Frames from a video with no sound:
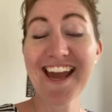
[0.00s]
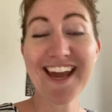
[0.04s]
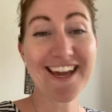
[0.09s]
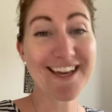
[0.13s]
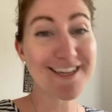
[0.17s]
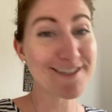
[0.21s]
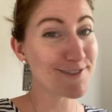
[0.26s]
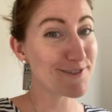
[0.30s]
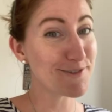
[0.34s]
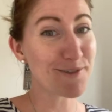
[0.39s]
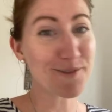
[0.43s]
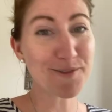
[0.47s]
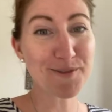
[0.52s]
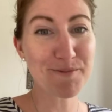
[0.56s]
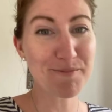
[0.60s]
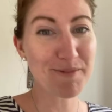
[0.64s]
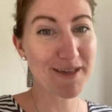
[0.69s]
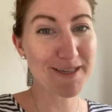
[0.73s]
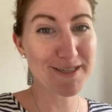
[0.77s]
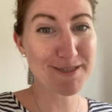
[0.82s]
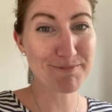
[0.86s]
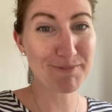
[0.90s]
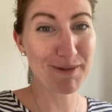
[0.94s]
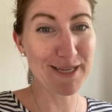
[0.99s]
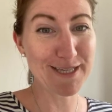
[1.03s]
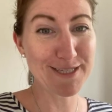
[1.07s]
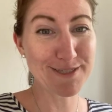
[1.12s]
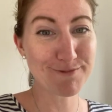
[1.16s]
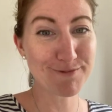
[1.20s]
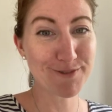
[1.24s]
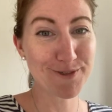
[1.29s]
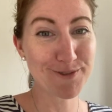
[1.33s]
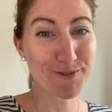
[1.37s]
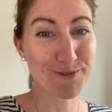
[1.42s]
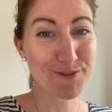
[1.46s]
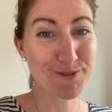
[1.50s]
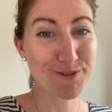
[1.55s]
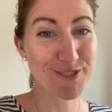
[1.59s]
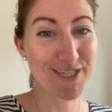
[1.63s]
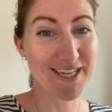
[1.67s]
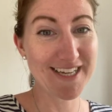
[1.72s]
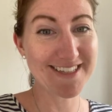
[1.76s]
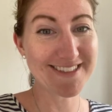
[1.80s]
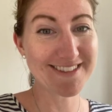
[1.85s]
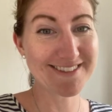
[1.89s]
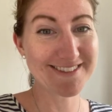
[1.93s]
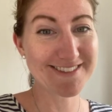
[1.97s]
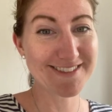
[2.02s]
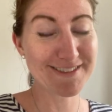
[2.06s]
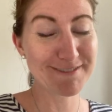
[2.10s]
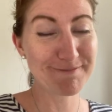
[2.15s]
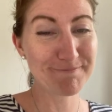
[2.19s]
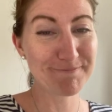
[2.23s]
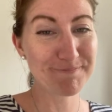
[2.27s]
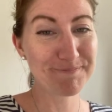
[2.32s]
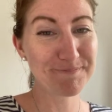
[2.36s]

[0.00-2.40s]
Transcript: is not the best place for courgettes.